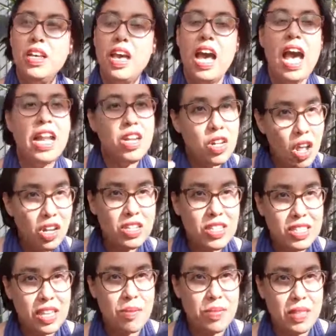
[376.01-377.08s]
unlocked
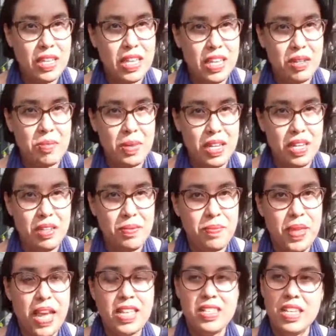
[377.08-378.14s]
something in me
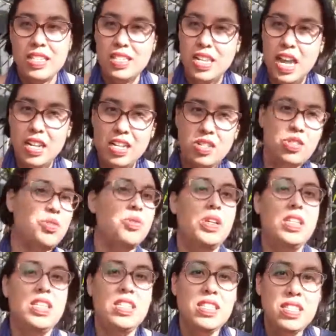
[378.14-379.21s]
as I started to
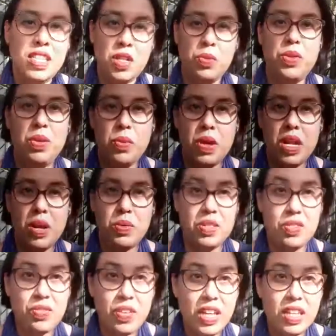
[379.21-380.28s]
really sit with what I was
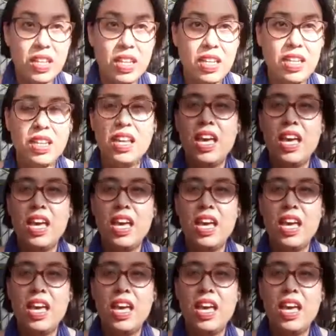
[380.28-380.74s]
feeling